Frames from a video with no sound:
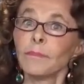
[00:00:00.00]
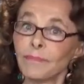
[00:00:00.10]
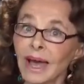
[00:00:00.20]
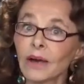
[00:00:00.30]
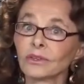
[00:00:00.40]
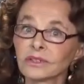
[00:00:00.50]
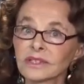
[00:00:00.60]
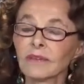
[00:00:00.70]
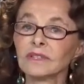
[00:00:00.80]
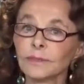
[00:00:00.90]
about
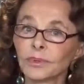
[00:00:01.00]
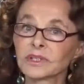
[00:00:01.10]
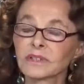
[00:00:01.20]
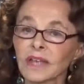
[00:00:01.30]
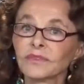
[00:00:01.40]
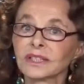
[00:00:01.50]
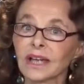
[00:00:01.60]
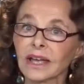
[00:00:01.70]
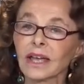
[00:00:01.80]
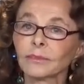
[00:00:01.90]
70% the
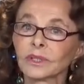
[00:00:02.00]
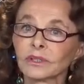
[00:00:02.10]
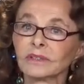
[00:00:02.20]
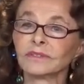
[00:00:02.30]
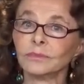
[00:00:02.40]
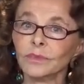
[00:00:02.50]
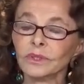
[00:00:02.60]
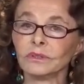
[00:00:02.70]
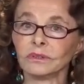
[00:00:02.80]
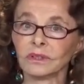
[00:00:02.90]
diameter of the
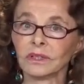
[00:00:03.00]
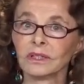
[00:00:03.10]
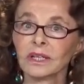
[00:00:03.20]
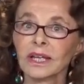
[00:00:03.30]
moon,